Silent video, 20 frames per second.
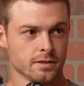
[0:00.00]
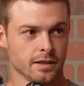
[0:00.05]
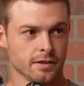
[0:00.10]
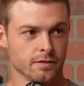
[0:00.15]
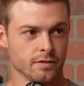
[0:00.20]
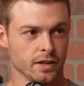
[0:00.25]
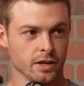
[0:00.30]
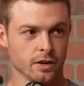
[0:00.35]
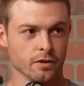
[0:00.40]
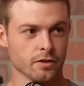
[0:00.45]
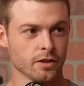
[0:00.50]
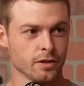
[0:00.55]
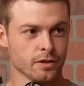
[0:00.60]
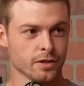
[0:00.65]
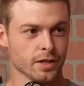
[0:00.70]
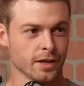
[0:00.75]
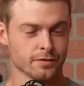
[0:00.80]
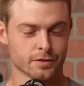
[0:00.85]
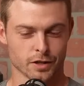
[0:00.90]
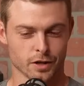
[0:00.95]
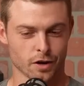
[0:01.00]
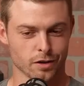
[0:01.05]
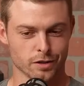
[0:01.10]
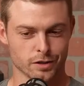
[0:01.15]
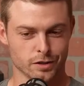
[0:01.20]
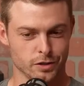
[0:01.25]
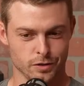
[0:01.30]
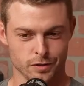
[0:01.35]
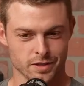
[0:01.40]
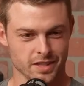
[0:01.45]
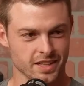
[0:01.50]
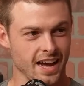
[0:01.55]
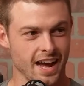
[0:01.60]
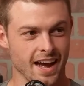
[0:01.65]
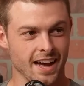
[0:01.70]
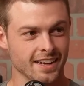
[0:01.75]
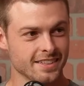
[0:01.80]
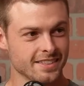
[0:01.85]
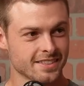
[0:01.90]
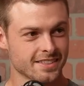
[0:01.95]
If they know they only have to guard 2 of the
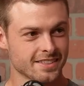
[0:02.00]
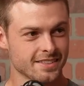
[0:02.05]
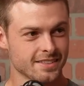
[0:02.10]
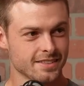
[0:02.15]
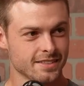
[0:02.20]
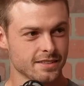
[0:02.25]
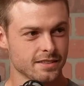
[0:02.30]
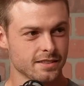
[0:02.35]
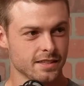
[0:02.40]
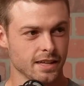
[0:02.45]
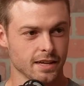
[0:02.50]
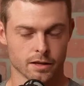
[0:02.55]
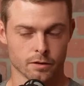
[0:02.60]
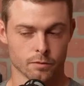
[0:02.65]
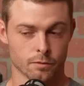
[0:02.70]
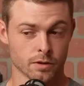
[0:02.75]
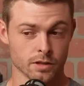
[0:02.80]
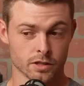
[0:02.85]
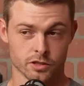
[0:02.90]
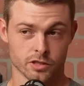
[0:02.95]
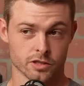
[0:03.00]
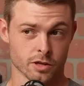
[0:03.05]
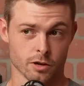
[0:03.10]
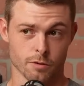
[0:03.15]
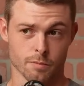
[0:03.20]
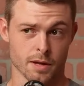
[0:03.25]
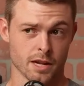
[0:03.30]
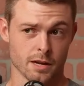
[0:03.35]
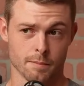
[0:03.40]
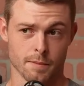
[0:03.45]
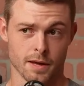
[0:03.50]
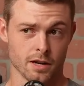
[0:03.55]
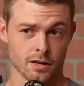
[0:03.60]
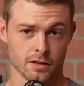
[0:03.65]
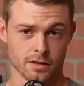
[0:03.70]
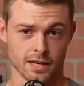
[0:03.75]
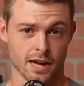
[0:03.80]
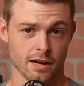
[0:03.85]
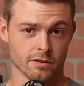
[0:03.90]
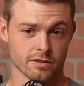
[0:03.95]
guys, they can really just go man-to-man
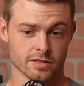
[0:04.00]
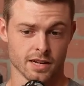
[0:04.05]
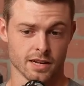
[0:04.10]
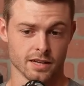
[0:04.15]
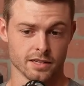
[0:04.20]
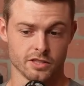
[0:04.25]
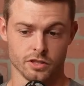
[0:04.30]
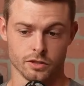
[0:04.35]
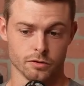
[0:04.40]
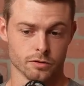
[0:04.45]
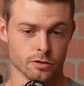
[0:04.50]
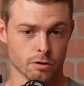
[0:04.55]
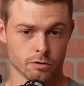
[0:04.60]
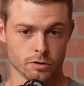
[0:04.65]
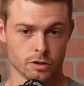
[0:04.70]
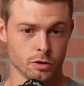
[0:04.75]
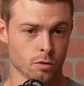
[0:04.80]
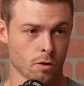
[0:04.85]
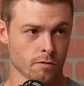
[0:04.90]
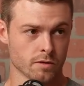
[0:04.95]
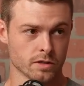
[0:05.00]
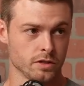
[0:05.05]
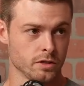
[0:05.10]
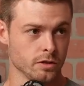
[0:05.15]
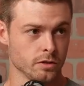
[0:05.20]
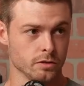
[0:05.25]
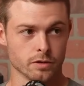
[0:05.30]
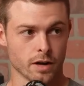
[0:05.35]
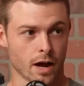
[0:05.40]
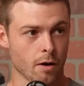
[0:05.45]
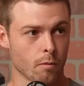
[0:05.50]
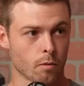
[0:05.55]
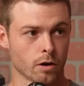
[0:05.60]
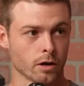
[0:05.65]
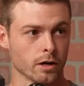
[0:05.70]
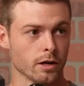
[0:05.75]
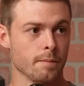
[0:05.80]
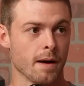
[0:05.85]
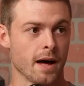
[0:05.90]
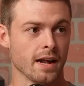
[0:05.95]
on the outside 2, go 2 over 2, not
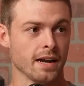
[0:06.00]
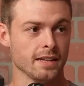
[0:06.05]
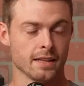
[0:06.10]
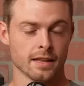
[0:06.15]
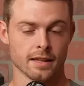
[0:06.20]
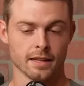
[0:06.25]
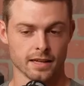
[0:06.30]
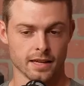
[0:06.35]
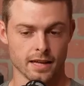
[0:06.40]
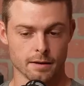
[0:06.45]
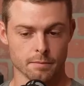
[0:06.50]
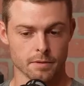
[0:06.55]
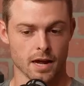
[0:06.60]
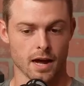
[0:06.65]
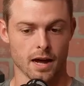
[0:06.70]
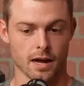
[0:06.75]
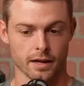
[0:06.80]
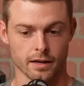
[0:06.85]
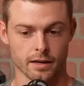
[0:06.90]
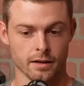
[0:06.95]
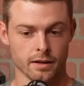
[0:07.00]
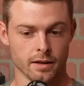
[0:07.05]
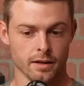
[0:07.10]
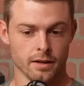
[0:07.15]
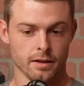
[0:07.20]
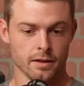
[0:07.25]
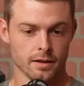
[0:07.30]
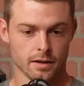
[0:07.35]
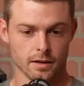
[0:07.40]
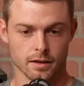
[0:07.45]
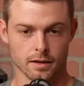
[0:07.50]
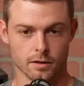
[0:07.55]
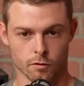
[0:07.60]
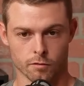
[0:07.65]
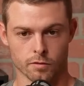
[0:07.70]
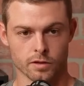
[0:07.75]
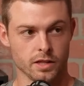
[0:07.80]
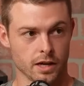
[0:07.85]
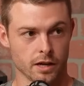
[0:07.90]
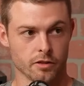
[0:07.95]
worry about it, and then they keep 9
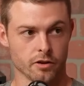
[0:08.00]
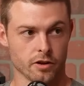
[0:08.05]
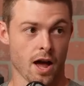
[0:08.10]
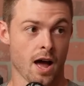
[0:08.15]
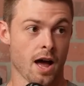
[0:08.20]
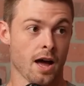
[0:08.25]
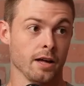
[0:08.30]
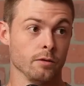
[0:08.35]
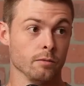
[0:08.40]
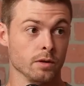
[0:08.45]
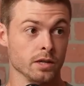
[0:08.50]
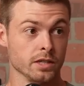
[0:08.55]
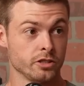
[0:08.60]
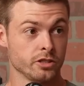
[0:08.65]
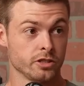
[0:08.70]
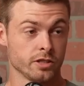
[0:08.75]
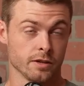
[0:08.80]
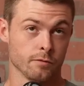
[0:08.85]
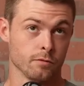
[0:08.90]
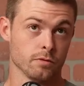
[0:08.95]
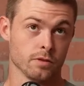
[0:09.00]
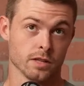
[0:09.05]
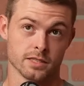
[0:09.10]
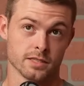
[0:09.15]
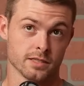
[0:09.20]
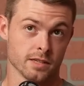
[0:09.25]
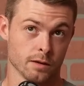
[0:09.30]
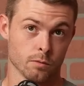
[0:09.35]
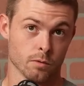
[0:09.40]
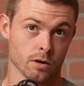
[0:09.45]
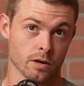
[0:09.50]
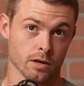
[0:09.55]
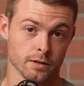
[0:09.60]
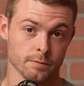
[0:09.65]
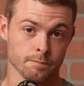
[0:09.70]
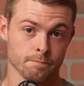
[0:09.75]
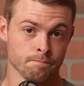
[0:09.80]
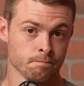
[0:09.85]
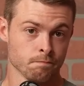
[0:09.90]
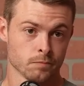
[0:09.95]
over the other 9, which if, let's say, we're
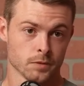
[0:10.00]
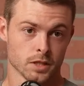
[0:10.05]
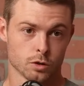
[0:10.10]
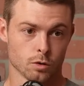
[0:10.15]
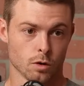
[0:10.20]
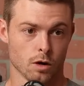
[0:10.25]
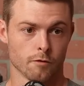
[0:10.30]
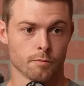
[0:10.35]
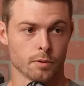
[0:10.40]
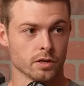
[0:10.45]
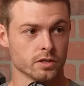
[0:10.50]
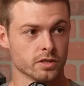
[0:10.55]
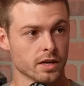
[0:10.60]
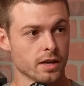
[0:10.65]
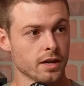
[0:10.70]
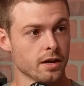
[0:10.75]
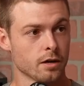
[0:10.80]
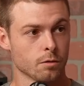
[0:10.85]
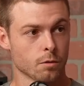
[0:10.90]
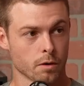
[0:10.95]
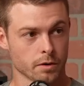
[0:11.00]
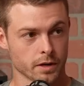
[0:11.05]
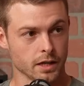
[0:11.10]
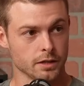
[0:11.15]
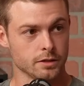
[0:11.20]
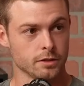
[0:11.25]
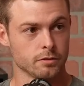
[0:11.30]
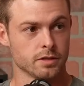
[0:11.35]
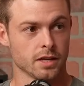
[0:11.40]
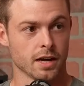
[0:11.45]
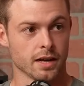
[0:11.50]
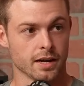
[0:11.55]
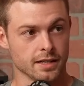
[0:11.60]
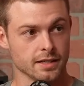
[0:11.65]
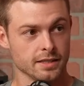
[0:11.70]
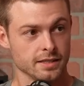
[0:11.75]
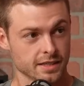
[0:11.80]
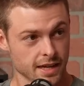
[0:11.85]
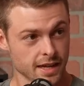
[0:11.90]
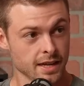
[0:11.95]
in 12 personnel where we got 2 tight
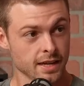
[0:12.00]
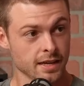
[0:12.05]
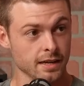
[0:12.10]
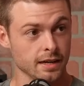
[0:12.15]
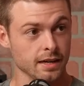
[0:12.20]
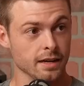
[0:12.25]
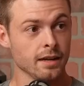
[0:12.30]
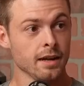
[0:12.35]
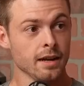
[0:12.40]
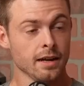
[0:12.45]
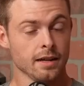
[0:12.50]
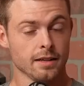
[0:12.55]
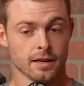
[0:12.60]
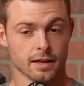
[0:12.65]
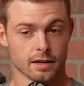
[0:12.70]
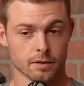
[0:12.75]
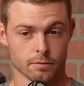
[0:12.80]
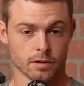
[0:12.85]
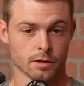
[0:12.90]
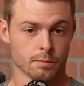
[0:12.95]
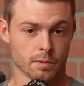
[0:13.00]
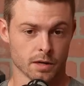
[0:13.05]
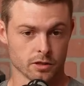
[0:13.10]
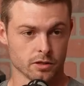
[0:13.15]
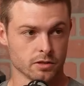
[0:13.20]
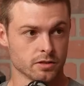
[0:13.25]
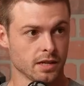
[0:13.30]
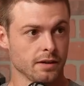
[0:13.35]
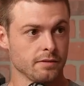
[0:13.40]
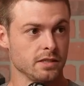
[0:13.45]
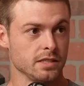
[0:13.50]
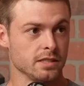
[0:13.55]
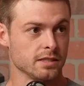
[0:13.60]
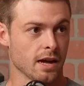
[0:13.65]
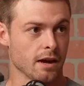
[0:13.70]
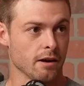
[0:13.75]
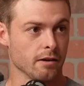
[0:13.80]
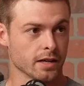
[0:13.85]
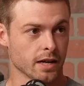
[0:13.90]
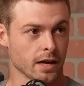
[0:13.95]
ends in, they can really bring their safeties
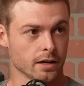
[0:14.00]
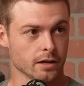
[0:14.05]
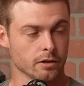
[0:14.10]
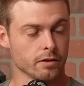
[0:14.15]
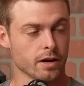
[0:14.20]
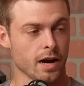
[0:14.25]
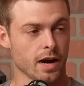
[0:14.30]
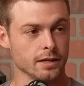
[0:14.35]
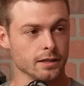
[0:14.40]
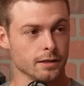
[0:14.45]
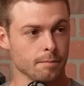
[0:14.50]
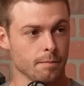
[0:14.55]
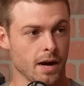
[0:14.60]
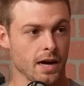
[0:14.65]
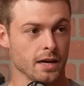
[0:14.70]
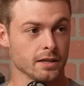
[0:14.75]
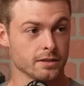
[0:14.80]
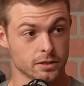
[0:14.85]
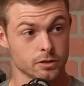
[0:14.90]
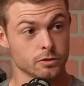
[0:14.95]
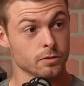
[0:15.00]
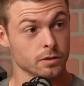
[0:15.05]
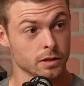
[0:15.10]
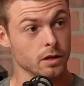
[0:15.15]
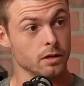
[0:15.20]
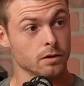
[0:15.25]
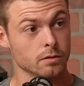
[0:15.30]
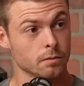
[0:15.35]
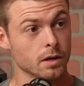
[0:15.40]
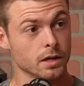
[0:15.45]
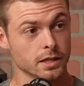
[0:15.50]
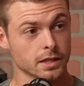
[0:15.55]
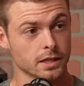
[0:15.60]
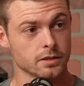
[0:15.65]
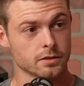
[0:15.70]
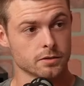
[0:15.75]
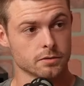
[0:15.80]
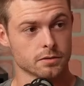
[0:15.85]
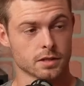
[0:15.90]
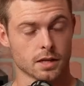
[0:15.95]
down and kind of go 9 in the box, and it's really hard to run
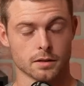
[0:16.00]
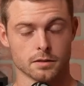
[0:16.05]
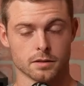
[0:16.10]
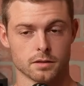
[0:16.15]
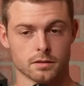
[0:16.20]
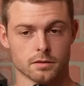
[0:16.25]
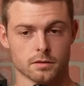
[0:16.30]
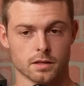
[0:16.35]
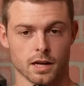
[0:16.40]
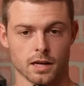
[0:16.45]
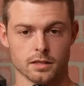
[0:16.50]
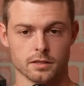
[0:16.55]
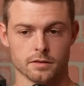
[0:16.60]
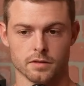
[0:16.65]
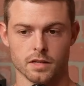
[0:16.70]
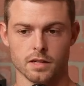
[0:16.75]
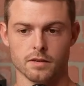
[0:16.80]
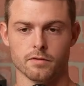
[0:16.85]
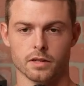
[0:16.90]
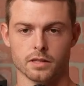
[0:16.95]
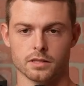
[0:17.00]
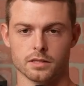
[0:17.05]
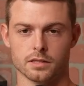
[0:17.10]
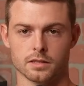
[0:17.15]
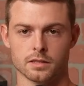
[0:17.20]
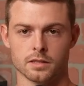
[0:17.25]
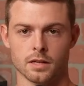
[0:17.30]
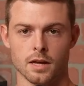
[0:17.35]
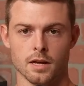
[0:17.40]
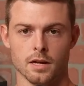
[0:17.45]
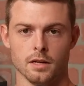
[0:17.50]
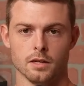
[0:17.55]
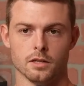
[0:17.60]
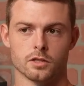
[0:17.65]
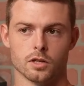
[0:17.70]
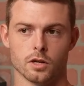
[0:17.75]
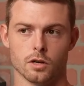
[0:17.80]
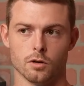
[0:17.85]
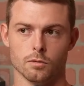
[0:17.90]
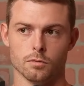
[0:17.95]
against those kinds of defenses.
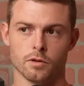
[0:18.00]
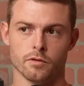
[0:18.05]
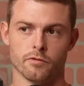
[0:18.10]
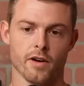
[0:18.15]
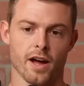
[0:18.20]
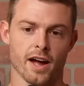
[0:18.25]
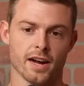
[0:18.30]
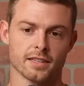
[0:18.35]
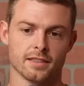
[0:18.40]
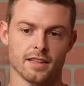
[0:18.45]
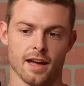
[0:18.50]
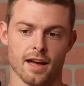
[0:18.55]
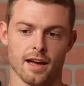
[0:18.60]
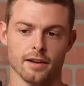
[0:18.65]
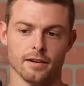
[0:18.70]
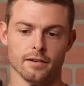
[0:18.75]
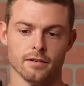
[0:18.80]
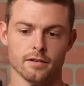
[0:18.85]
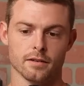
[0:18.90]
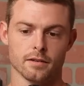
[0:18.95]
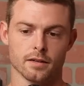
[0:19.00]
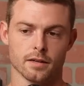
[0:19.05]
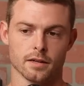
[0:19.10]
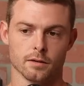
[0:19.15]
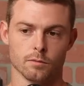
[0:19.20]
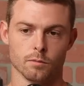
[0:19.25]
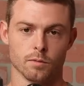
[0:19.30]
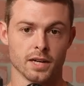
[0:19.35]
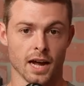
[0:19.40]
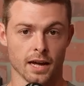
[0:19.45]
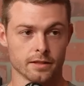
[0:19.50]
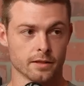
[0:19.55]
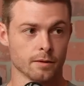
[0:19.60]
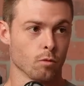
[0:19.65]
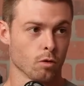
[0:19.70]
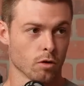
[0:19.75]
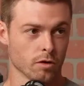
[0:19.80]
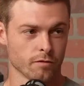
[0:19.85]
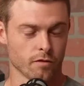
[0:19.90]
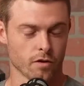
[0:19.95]
So the fact that we got them
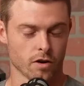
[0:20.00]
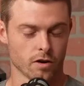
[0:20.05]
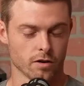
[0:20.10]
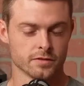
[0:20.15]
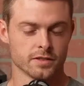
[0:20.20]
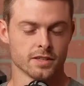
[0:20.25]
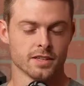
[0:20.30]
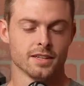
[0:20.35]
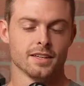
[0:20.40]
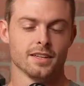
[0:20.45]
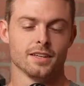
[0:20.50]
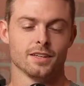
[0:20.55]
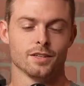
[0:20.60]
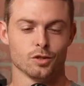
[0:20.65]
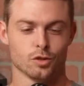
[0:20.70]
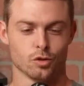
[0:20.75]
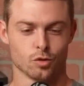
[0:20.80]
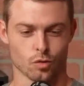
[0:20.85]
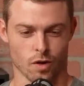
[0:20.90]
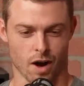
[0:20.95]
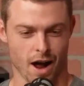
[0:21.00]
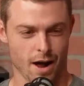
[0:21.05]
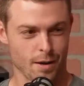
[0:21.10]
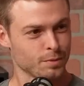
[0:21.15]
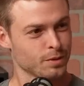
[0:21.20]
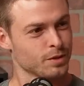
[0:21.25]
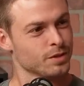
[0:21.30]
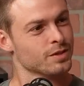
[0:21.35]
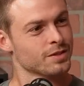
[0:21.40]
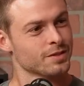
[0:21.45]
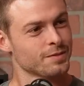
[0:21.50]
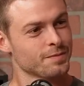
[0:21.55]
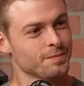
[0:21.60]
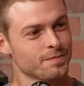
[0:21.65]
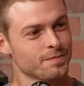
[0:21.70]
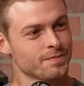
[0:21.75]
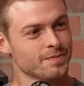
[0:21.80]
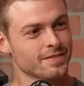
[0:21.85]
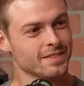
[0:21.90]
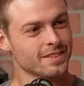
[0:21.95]
more involved drops.
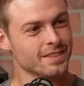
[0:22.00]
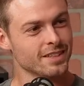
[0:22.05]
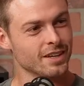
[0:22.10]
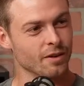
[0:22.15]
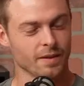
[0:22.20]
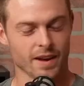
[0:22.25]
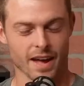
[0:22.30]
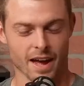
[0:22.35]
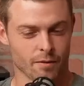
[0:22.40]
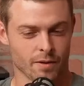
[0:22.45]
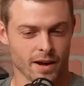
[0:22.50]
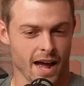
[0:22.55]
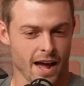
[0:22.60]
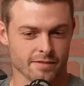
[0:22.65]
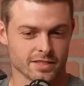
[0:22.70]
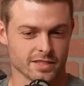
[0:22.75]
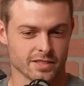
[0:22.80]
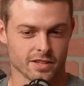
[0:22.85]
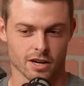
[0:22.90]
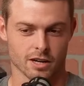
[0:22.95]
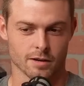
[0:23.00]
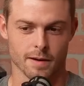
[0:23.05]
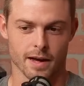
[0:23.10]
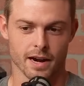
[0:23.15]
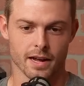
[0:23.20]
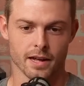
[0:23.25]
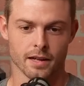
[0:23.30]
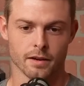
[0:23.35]
We have to talk about it.